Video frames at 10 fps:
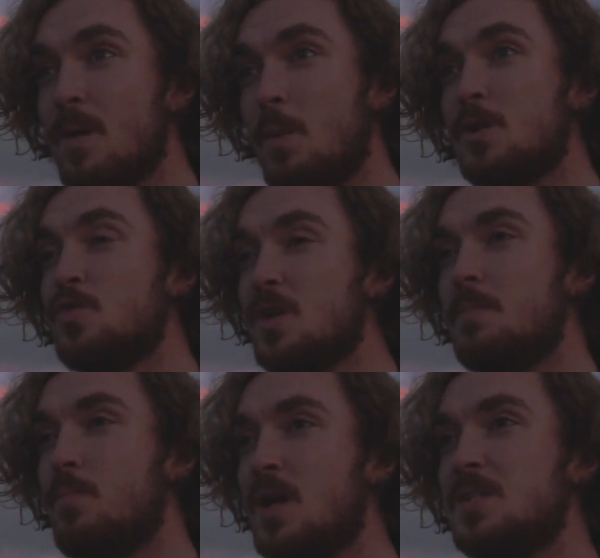I'm not trying to
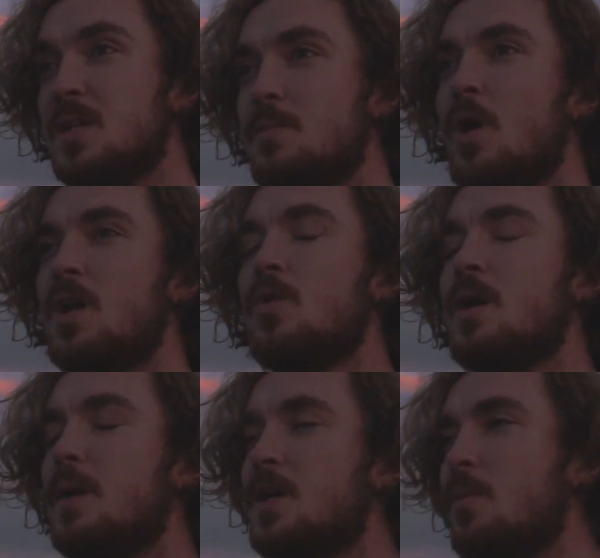impress anymore. I know
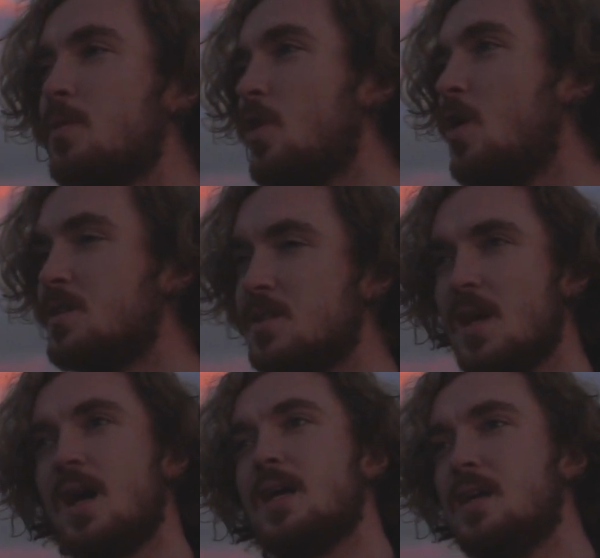that might come across as
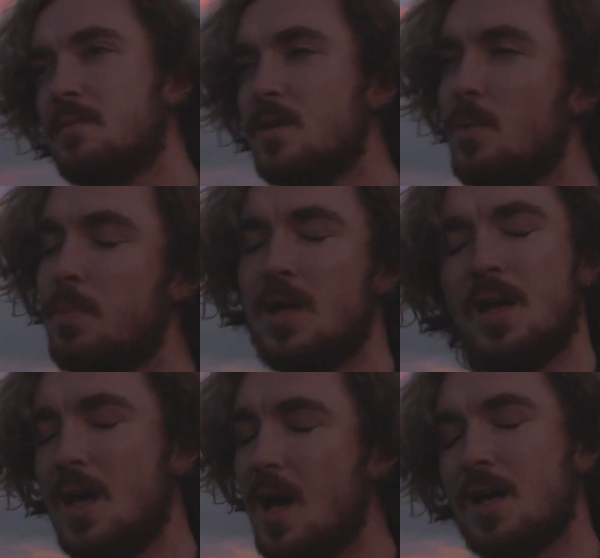you know, but
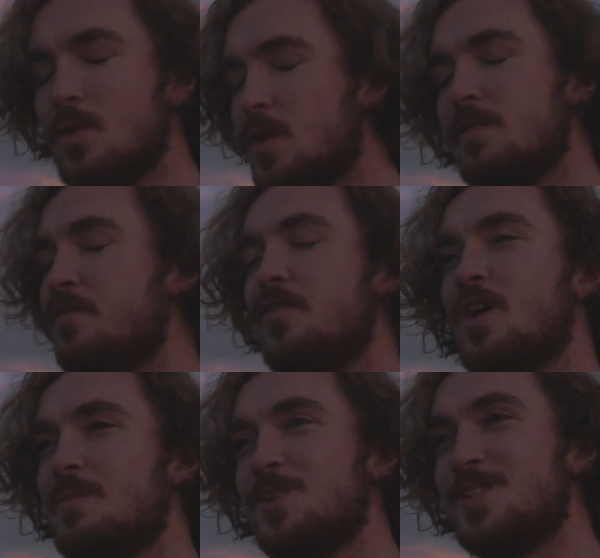I don't give a
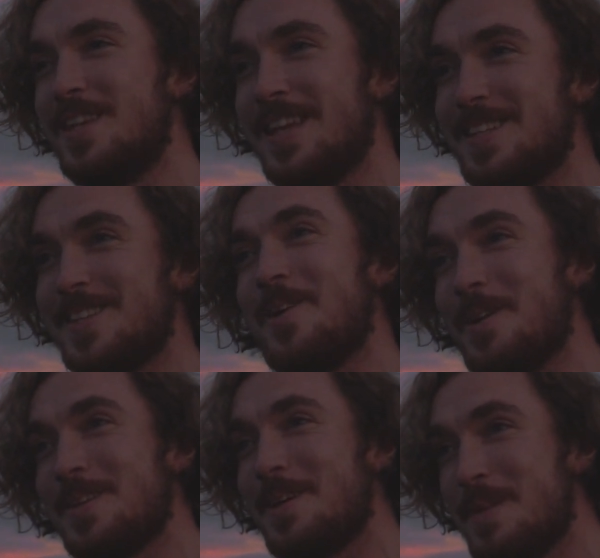fuck. I'm just
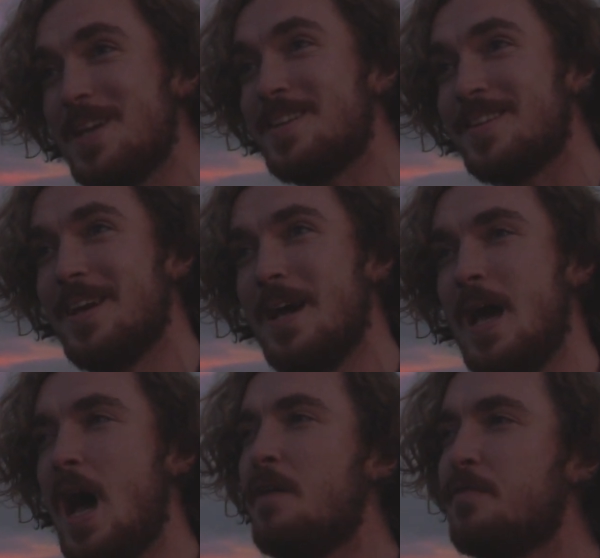I mean it,
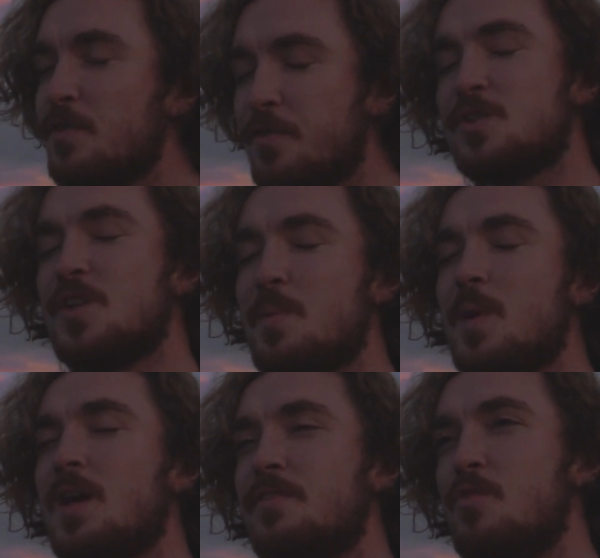and for the first time in
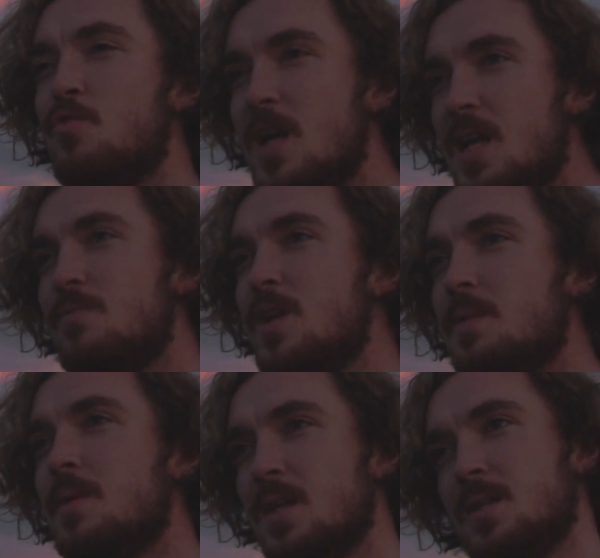my life I really,
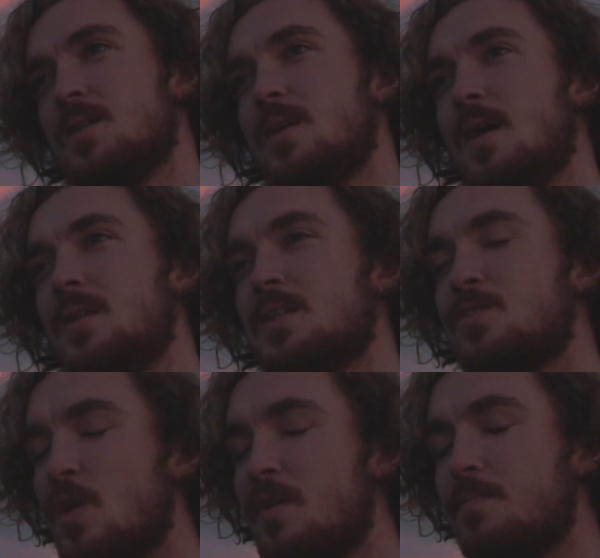really mean it, and that's
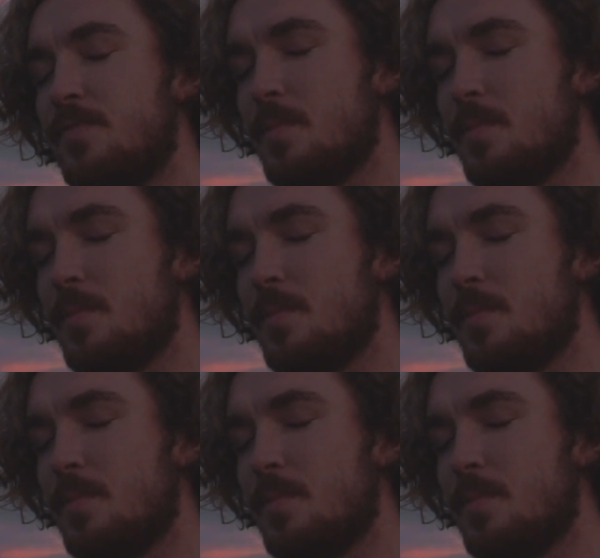great for